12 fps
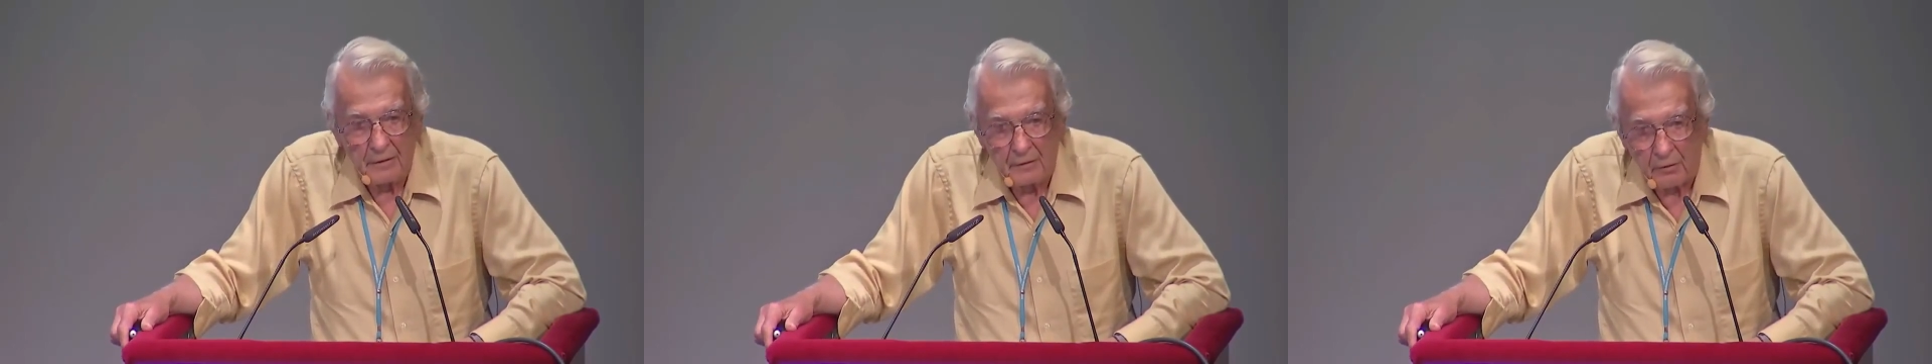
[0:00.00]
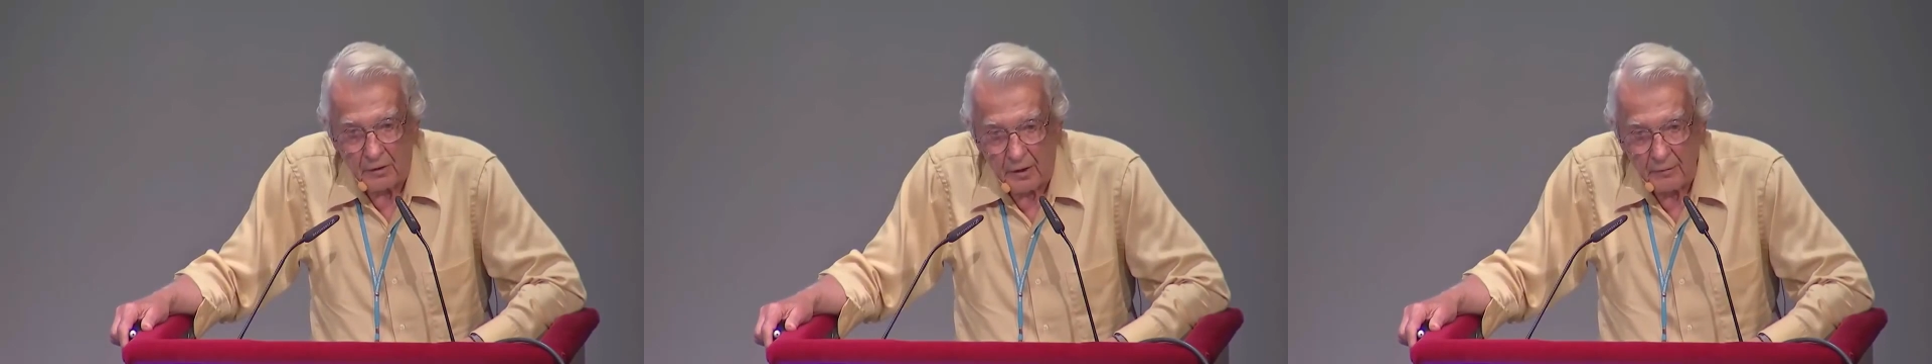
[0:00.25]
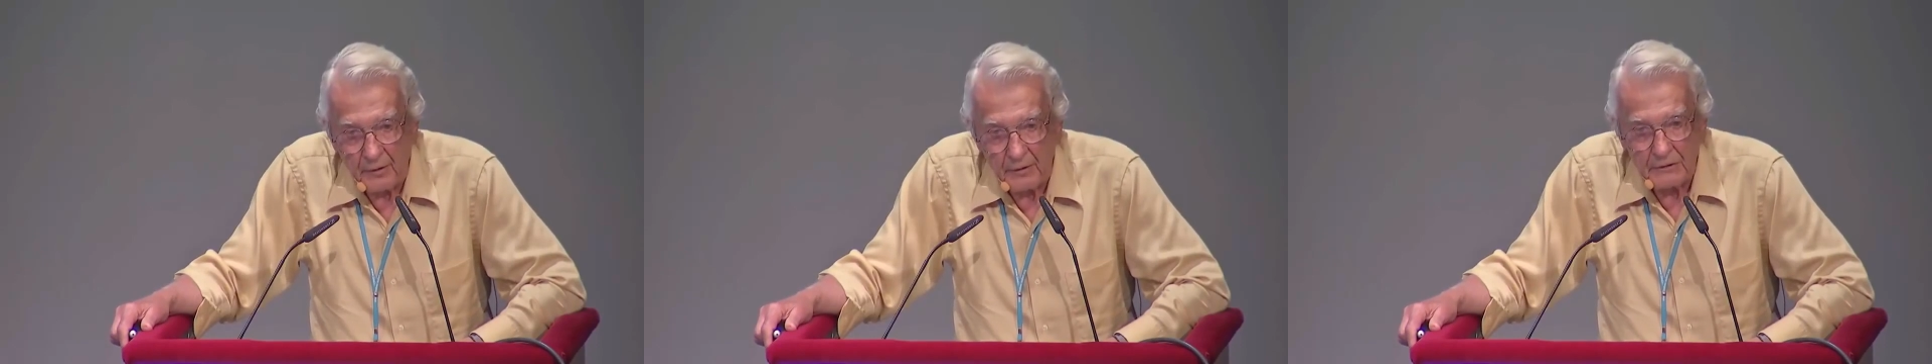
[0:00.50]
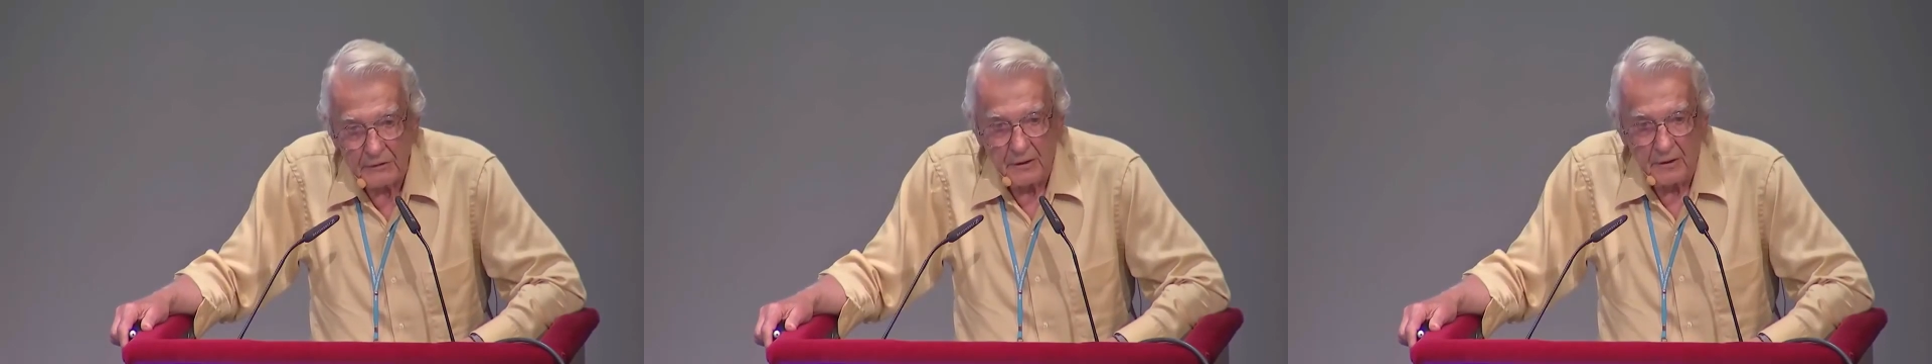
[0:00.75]
is
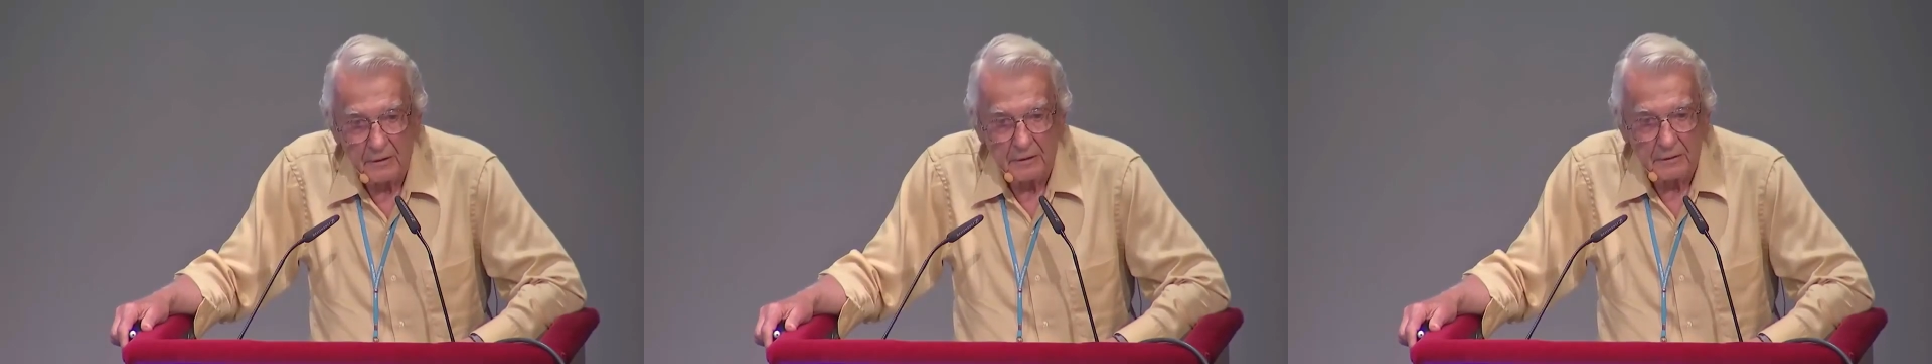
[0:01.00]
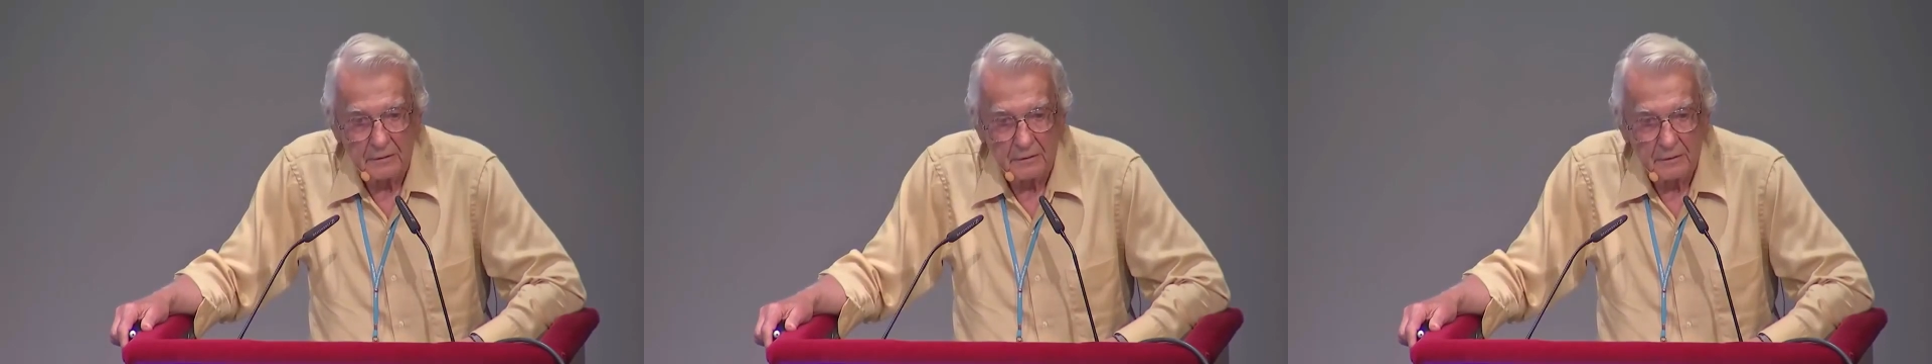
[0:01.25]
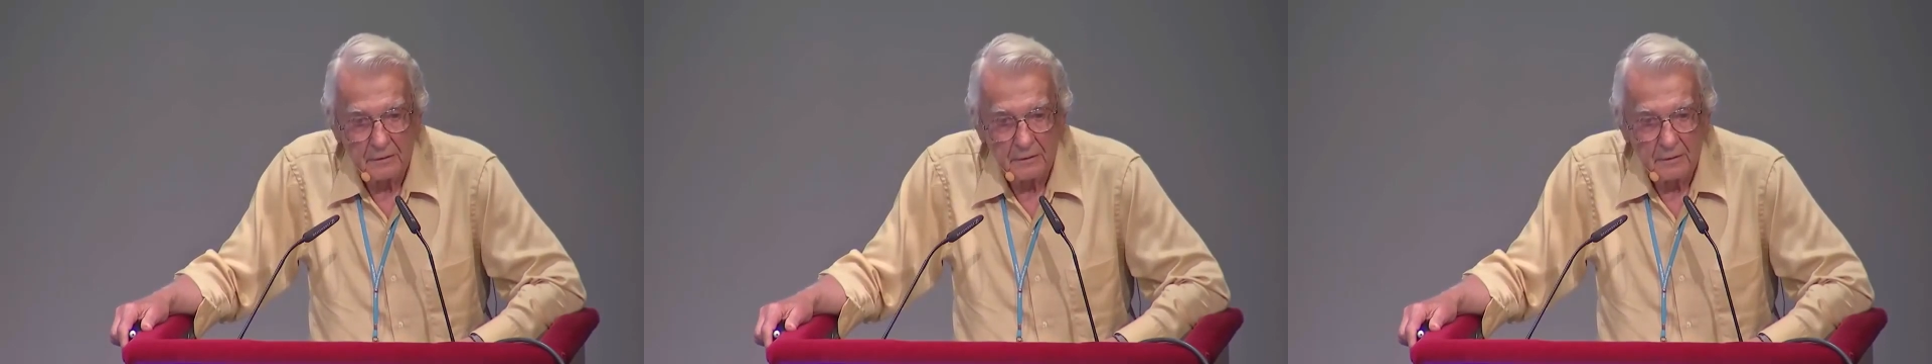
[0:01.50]
climate change.